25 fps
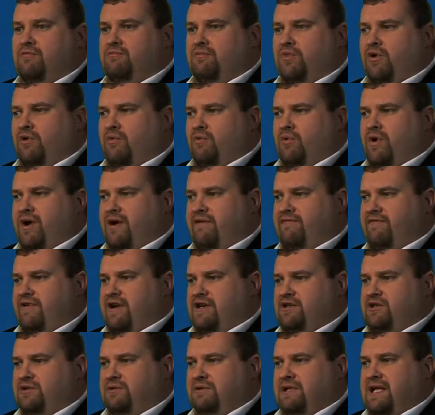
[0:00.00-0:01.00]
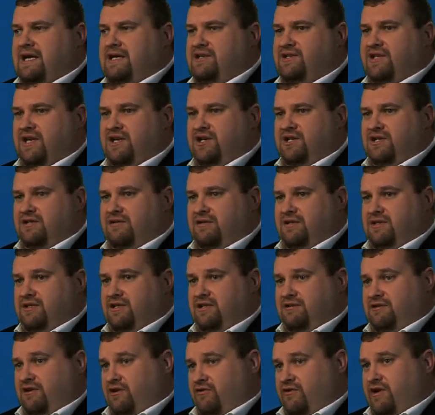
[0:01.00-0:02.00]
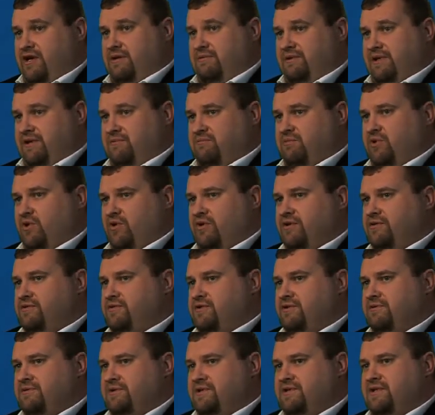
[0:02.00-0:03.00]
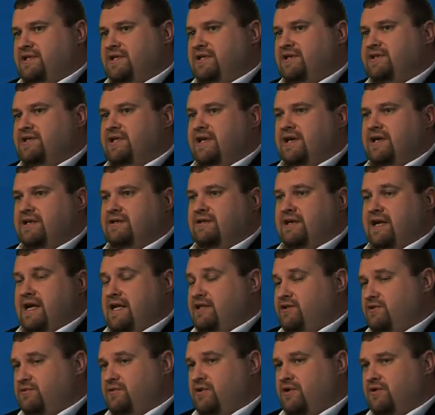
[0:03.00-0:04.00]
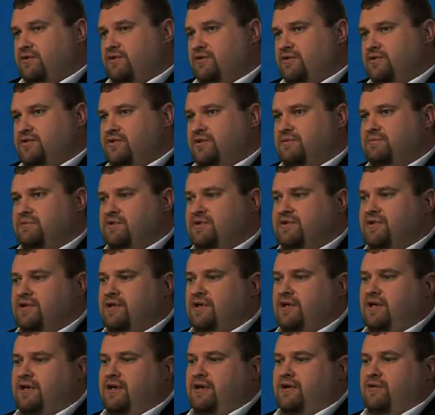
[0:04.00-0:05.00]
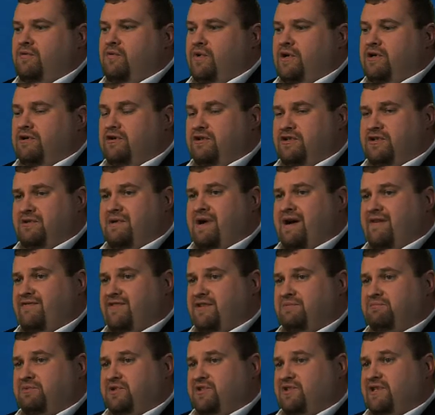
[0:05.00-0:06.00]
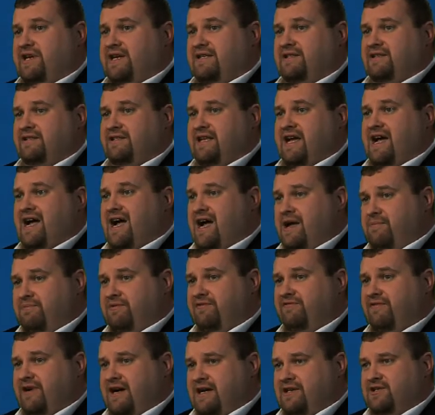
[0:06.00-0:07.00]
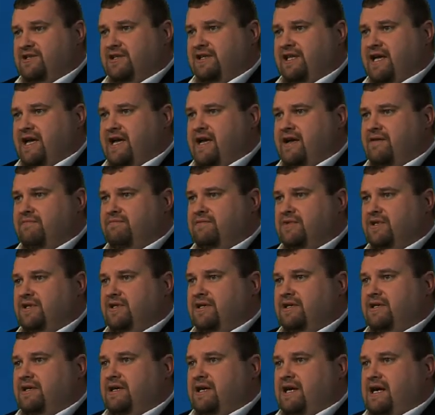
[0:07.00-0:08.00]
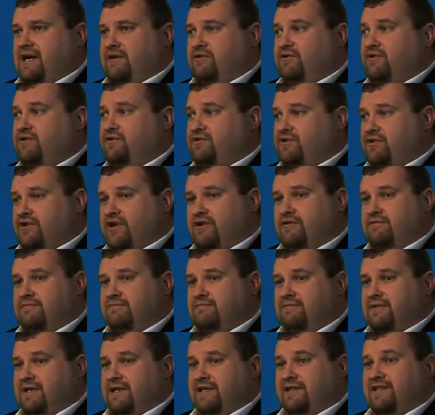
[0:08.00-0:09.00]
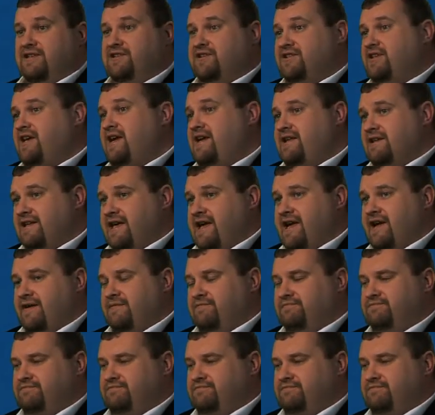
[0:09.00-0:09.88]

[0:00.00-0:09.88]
But where virtualization is incredibly important to us these days and to our customers, we also have to protect at the hypervisor layer and also at the site layer.